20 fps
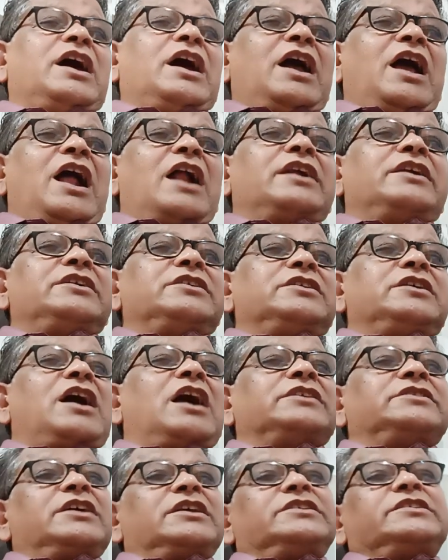and
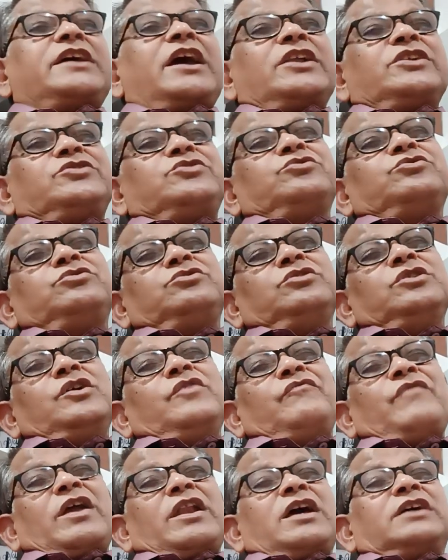others can sue.
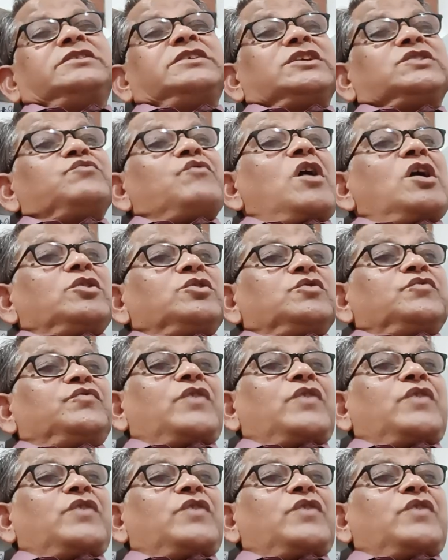When others want to